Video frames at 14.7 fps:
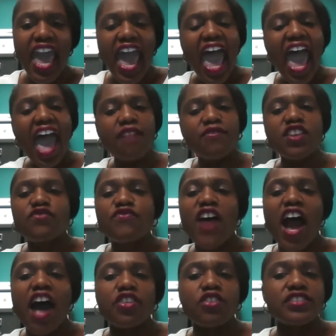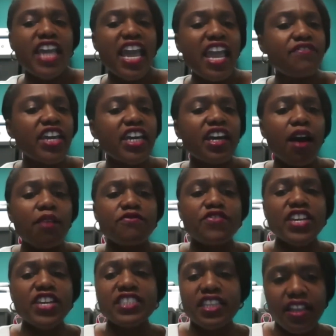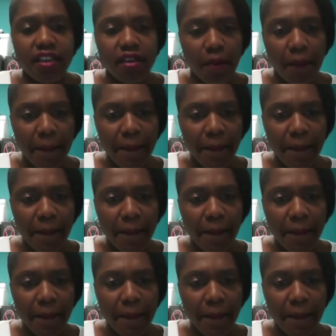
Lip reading: have his father David come visit him.